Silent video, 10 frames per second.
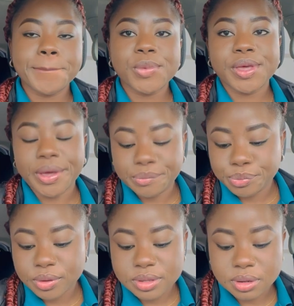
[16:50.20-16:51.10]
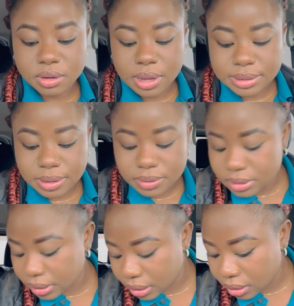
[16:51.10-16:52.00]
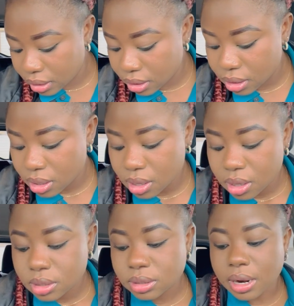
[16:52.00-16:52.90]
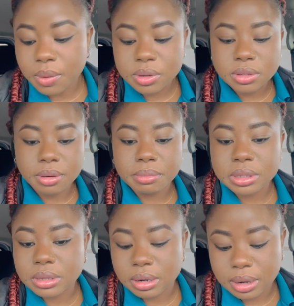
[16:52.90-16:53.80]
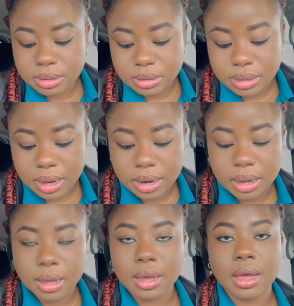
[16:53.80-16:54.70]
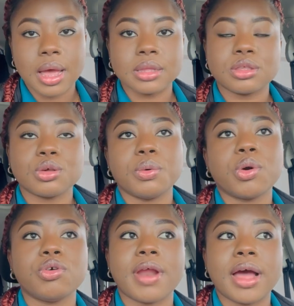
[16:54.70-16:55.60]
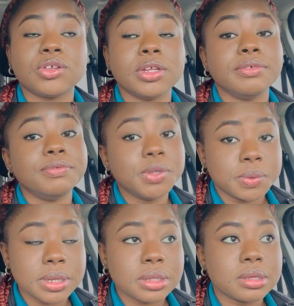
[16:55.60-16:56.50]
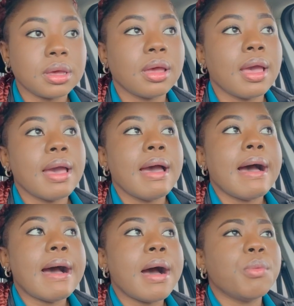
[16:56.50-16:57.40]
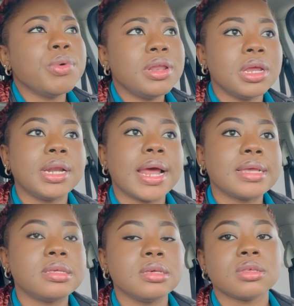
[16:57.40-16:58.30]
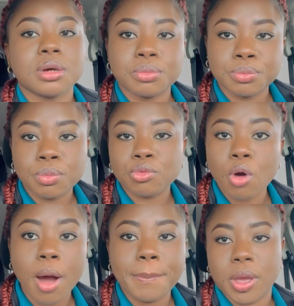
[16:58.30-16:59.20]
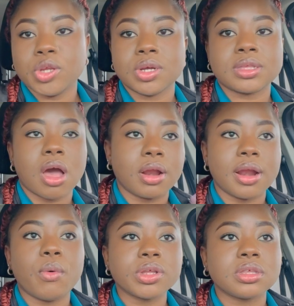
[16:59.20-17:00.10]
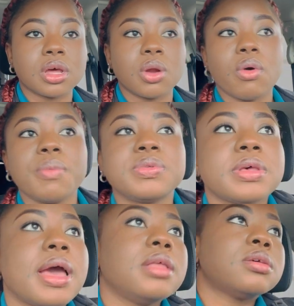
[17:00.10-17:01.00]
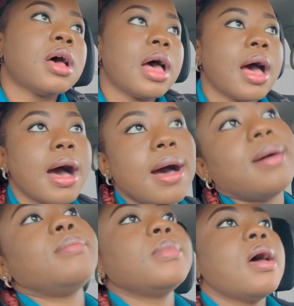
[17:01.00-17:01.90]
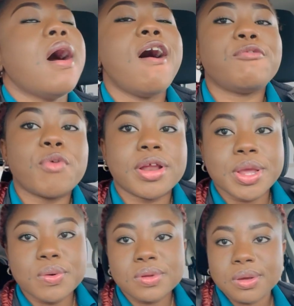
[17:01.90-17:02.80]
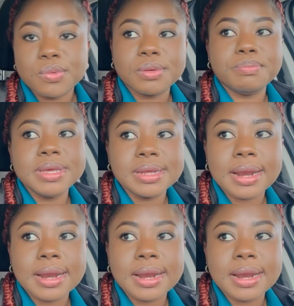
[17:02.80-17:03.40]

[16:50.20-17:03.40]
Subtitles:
Yeah, so as I was saying, so that was some misunderstanding, and so we couldn't actually view it. We did like see some raw pictures other than what is on the website, of what the unit would be